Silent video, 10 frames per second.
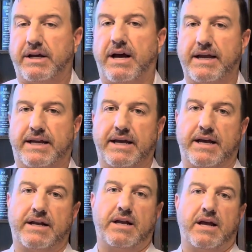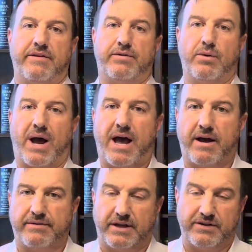Again, if you
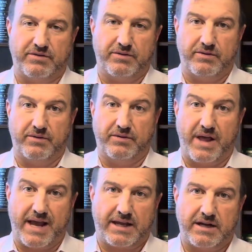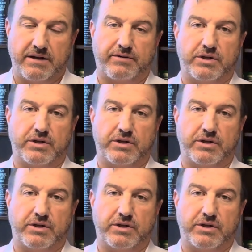have negative